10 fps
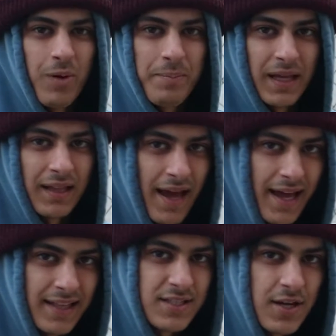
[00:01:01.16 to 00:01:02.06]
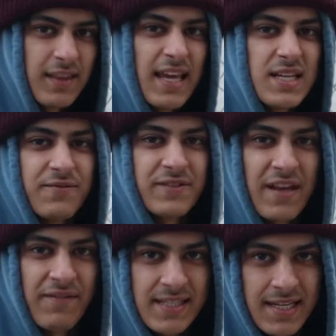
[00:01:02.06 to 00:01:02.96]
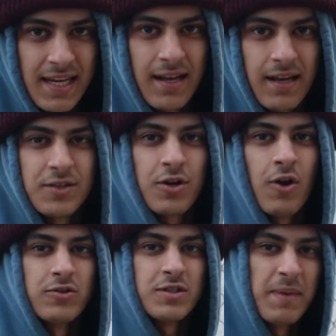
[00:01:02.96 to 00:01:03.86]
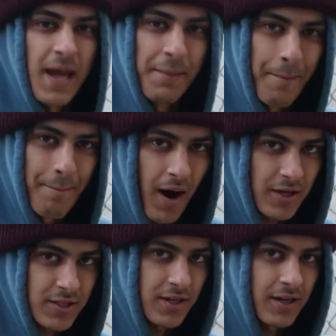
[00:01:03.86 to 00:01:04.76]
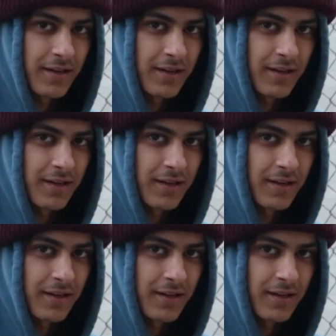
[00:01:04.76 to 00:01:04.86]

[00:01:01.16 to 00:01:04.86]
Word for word: whipping lad started at the age of 17 and chose to become a boxer.